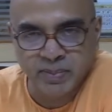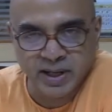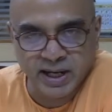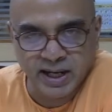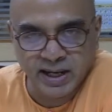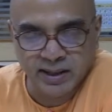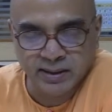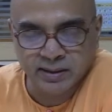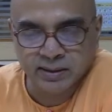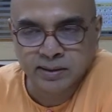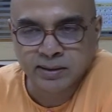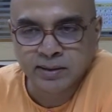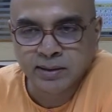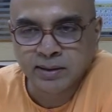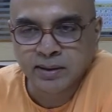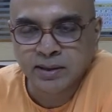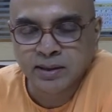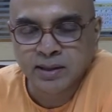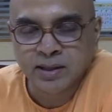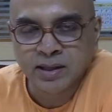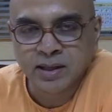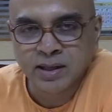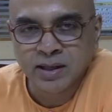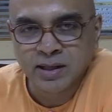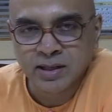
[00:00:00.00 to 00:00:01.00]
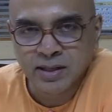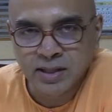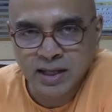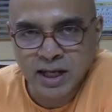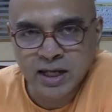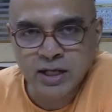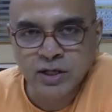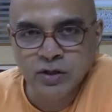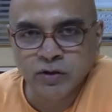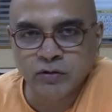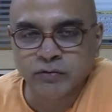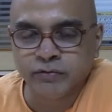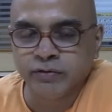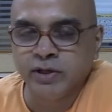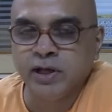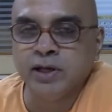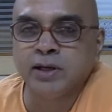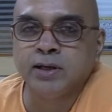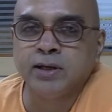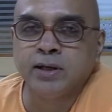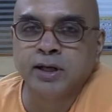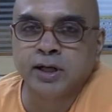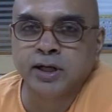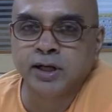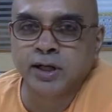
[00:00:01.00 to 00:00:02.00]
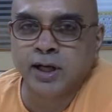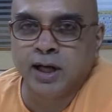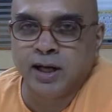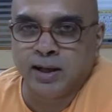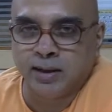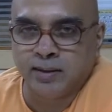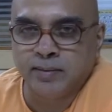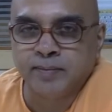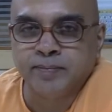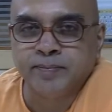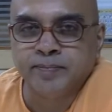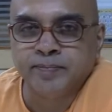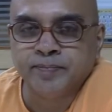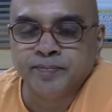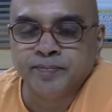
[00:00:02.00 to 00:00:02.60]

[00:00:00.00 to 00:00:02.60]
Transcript: bad. Then you feel ghrana.